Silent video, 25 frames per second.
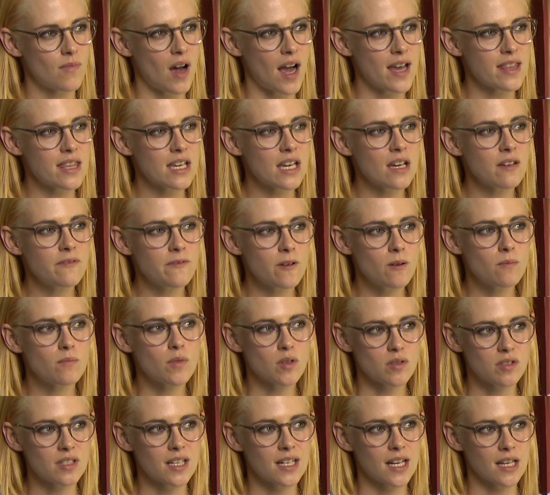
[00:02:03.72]
I think I felt
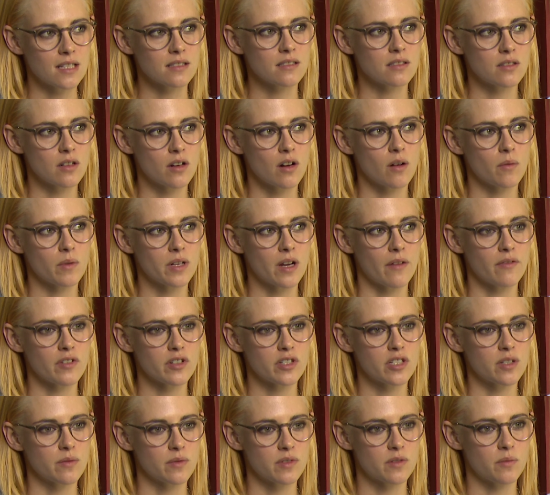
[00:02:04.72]
most connected to her whenever
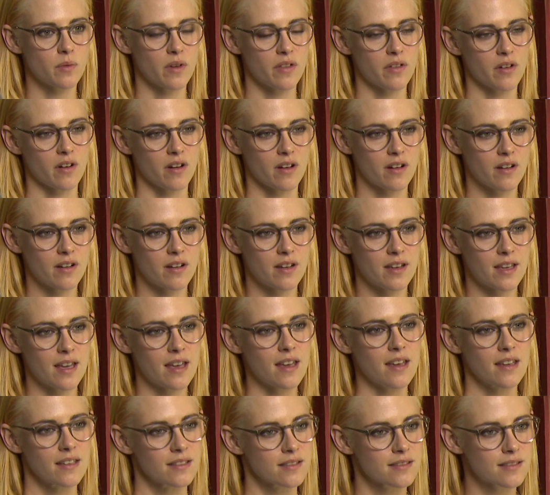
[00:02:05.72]
she was with her
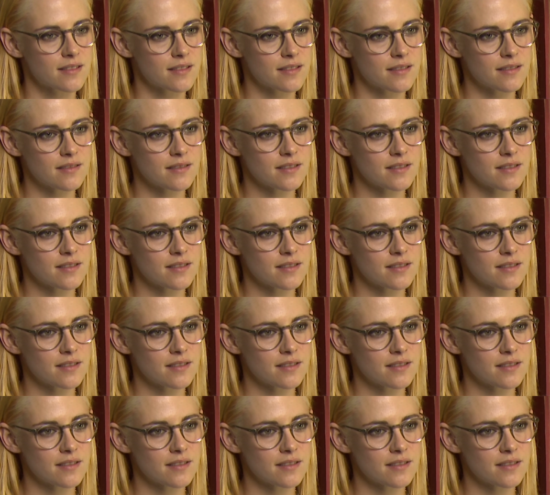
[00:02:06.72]
kids.